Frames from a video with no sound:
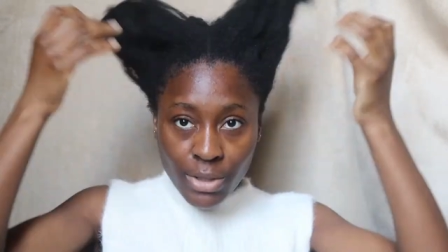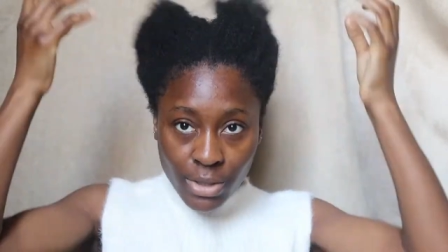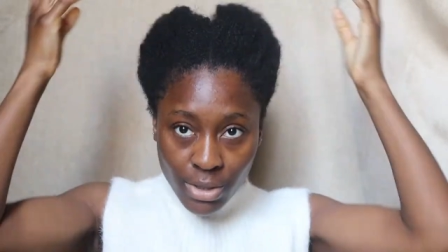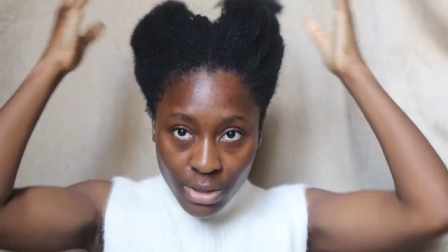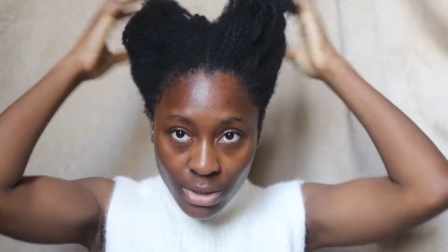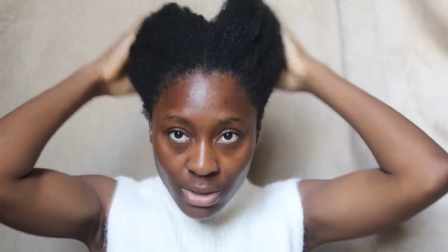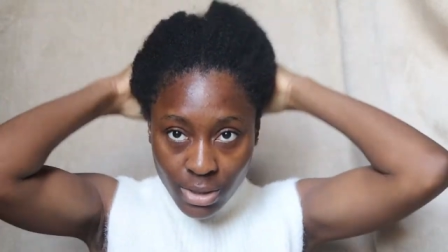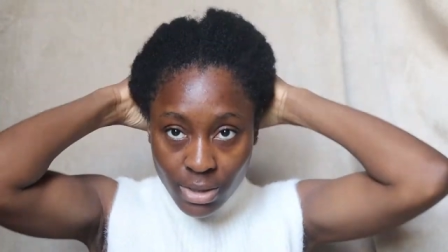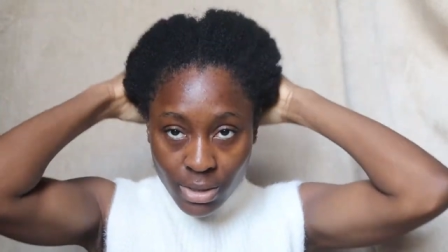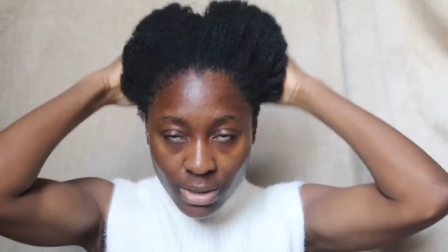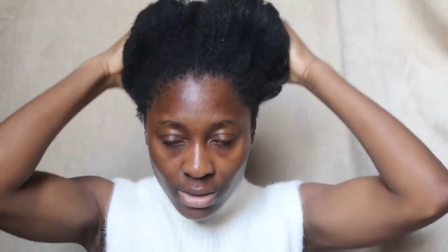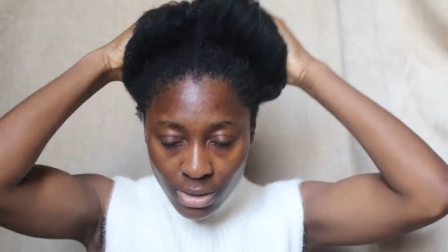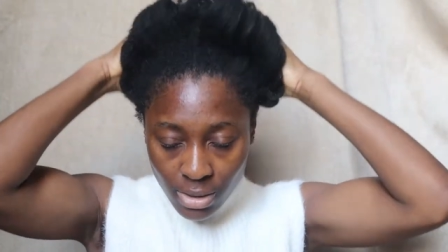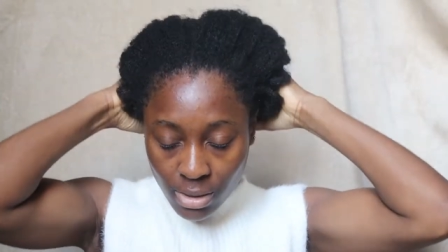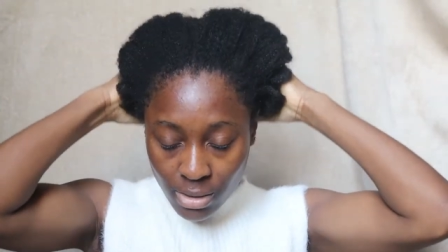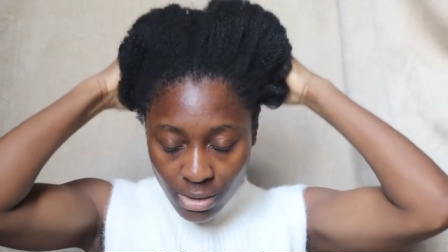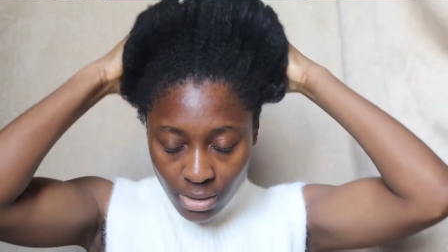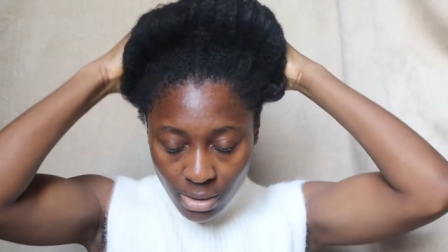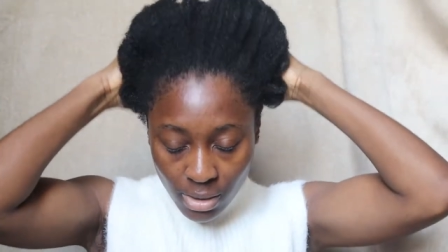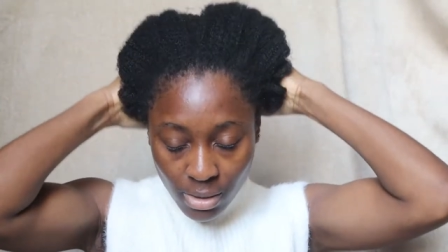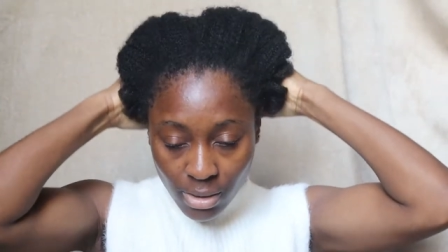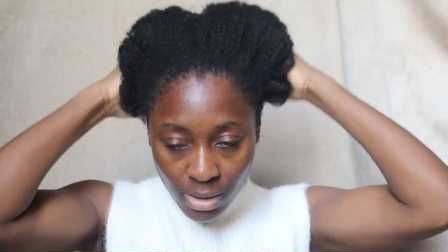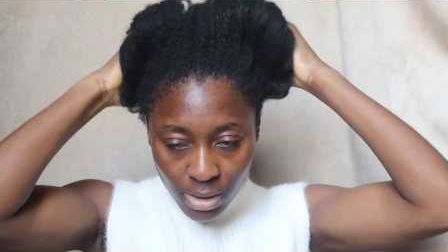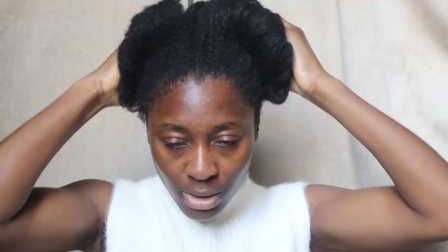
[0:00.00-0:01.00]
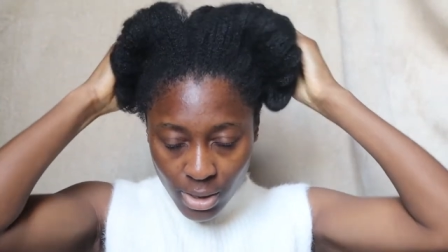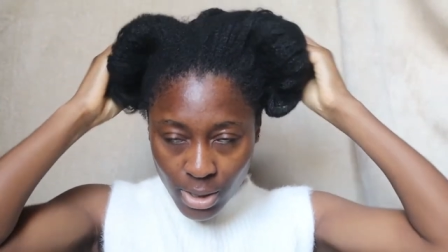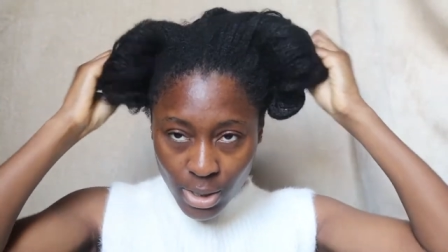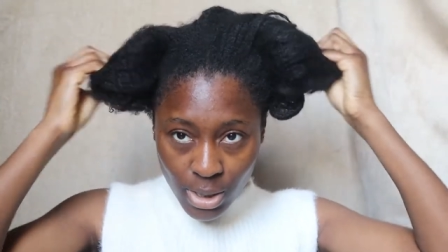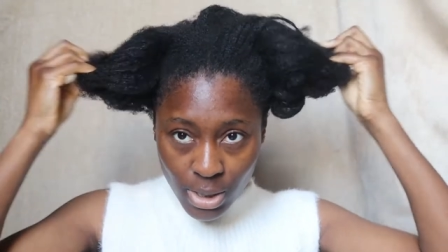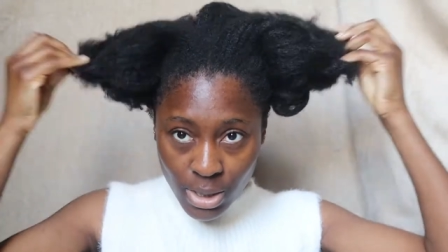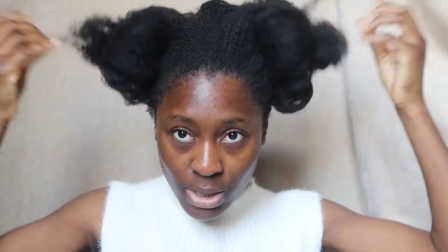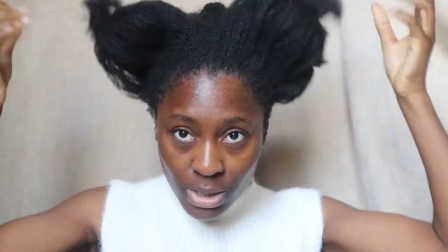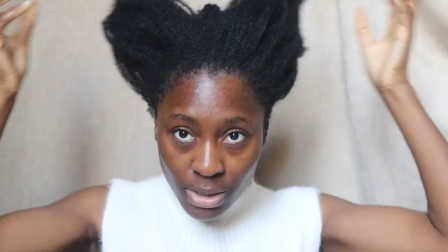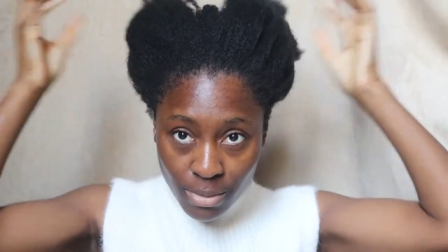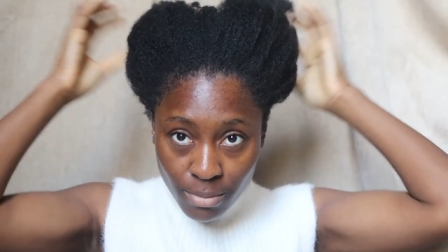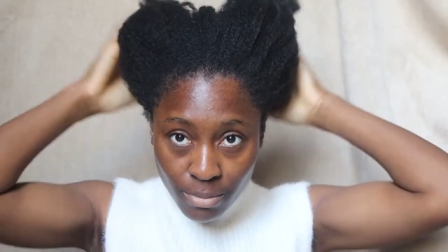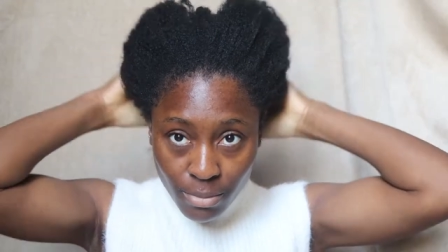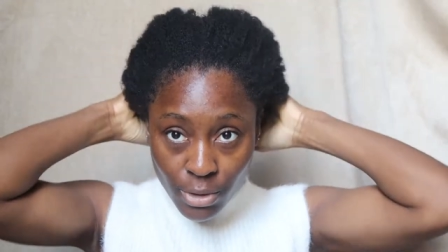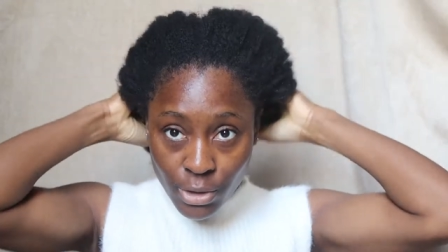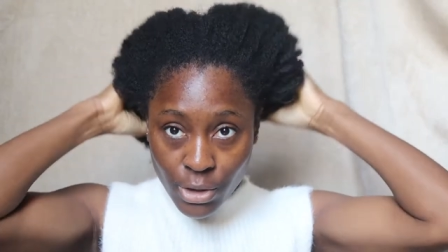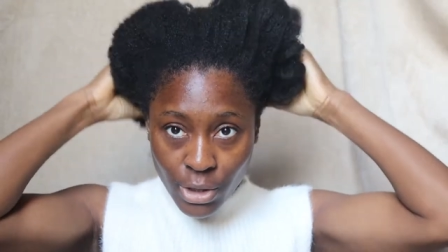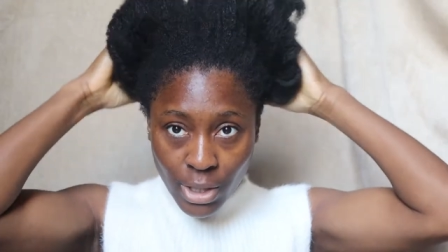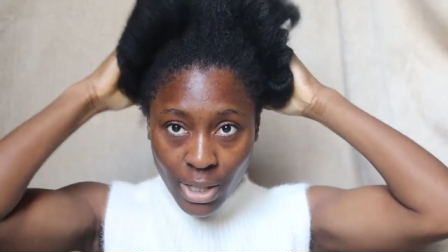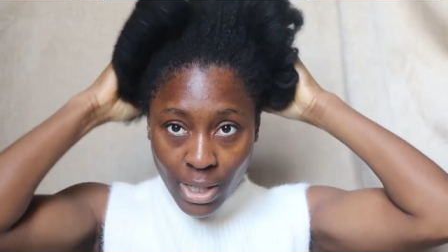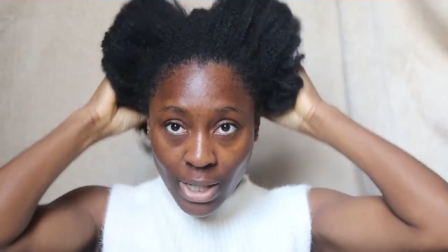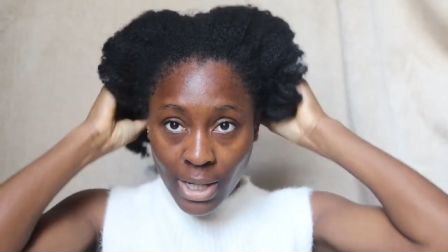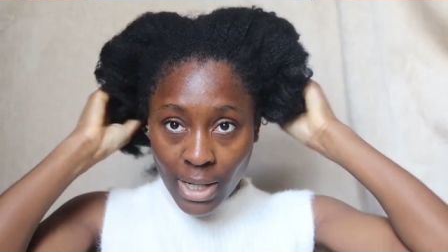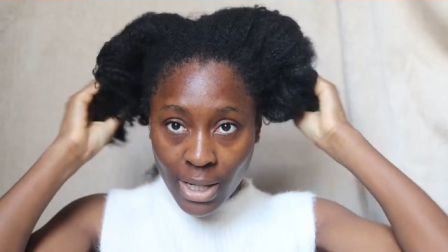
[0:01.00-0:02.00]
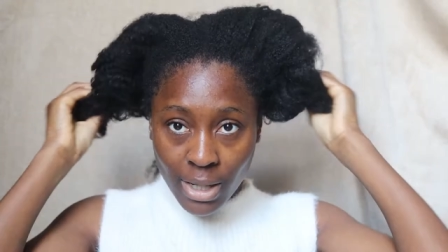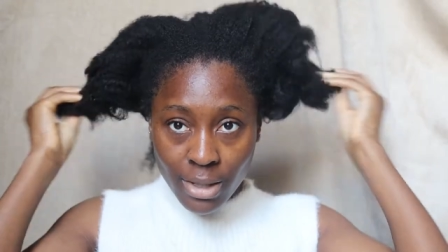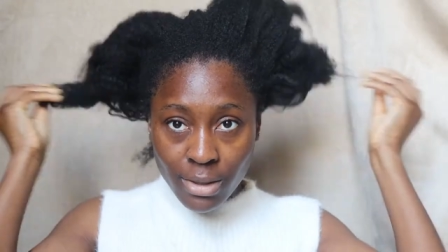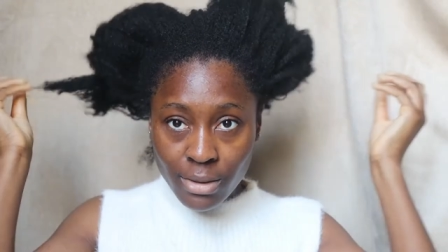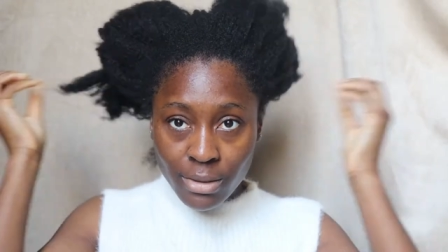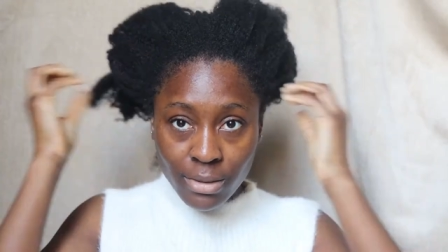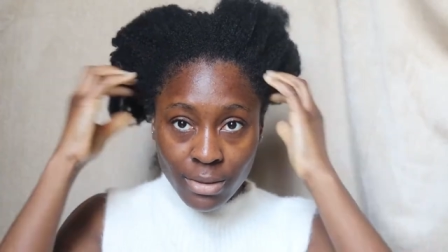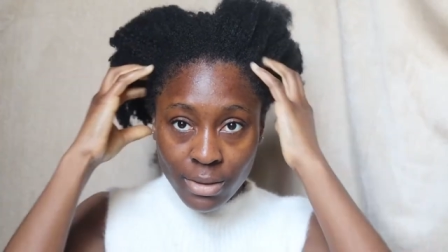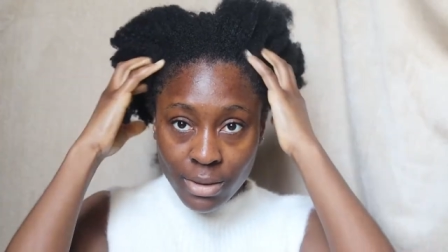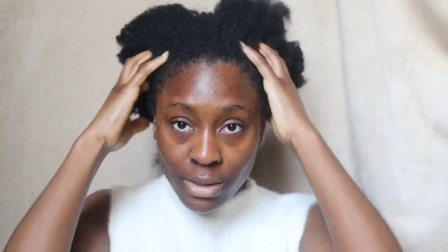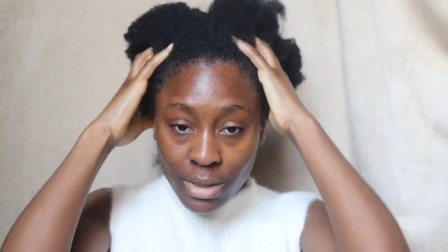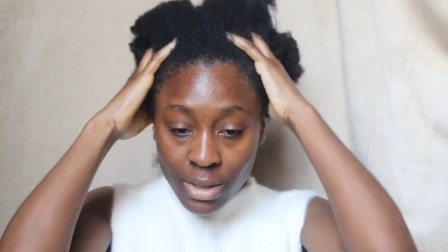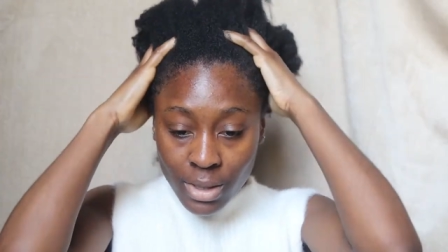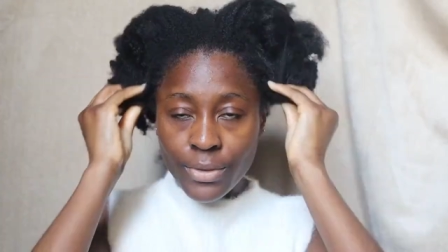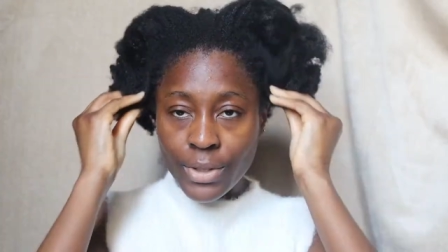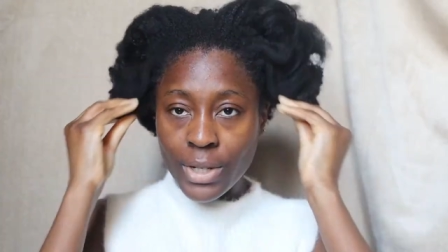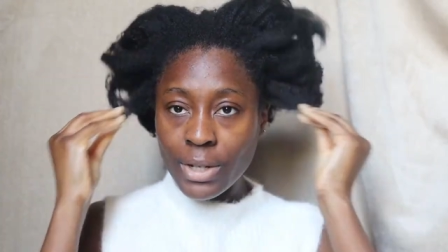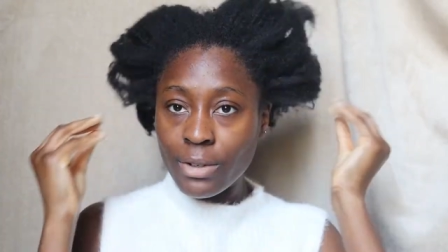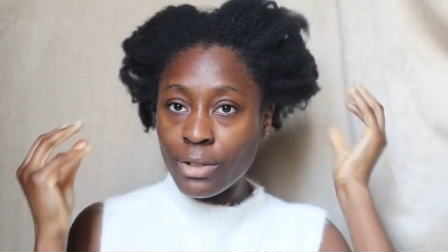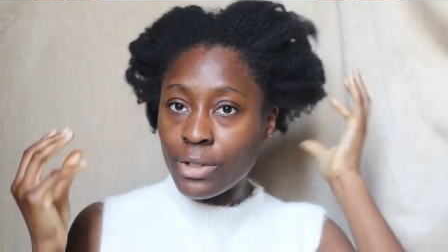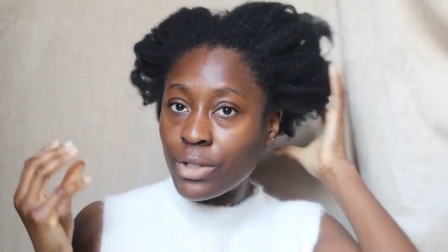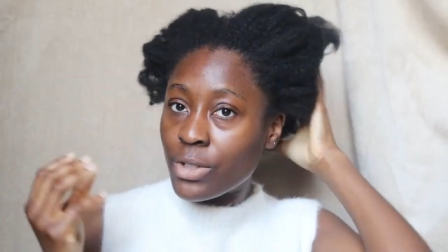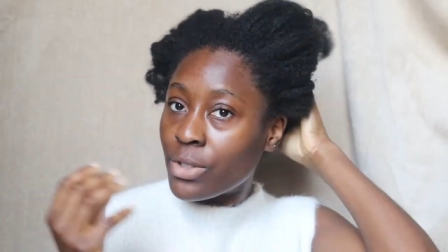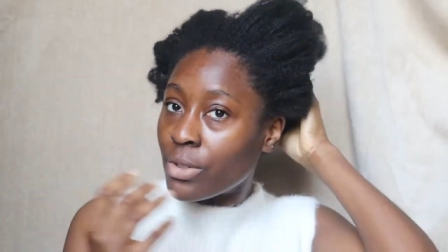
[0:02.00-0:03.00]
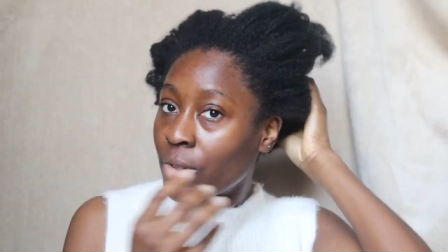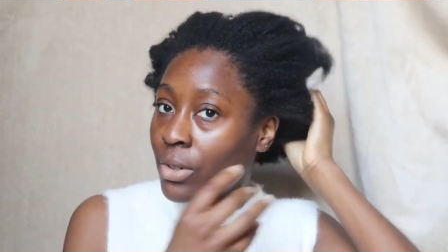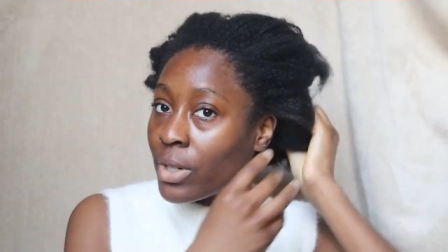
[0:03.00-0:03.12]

We just smudge it out. There is